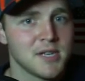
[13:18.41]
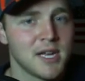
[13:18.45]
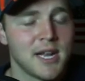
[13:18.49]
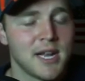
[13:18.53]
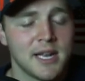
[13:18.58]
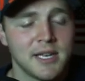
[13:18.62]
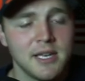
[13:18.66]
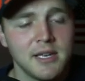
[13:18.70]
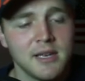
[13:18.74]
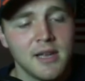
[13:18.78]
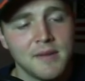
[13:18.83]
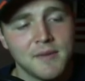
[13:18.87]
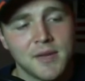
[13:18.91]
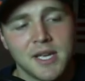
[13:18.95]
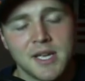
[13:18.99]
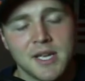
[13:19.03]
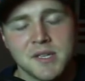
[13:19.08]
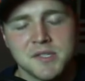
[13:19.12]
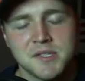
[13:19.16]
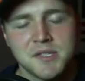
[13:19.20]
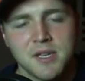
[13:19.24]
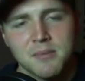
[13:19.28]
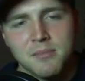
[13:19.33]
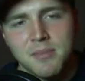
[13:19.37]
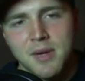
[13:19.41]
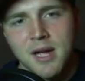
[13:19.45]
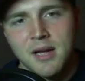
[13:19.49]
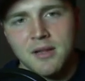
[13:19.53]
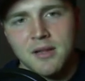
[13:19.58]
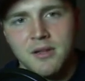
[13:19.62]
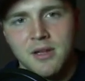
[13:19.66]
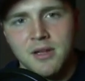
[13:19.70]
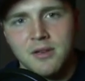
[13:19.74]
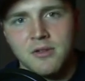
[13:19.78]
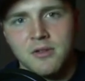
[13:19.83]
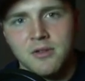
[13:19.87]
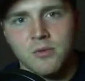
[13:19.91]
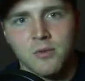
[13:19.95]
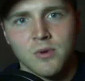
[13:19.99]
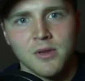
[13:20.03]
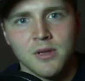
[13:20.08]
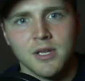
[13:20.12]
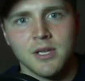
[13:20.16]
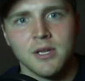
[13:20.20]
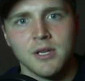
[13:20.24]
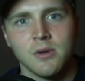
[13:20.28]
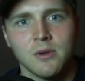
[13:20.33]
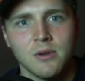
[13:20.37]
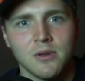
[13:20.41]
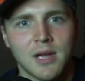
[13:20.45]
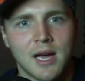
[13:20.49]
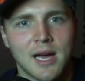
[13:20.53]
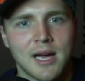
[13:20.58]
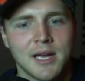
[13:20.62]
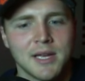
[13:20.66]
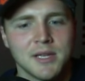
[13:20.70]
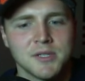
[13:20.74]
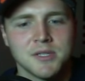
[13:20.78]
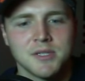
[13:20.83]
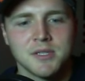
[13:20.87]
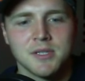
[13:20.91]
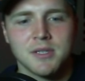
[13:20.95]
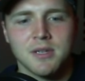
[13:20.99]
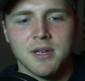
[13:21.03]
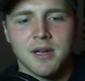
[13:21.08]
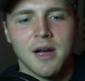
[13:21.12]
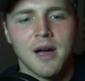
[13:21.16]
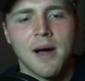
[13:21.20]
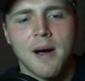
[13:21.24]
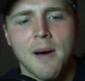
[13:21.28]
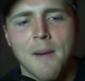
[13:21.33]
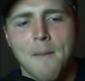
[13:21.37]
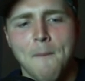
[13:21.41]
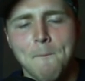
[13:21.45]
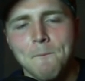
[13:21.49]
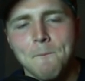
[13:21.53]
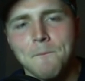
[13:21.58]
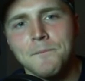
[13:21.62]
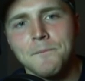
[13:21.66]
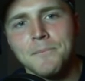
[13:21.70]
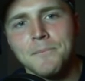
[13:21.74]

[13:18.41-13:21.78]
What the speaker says: And I didn't have a headset back then to really utilize the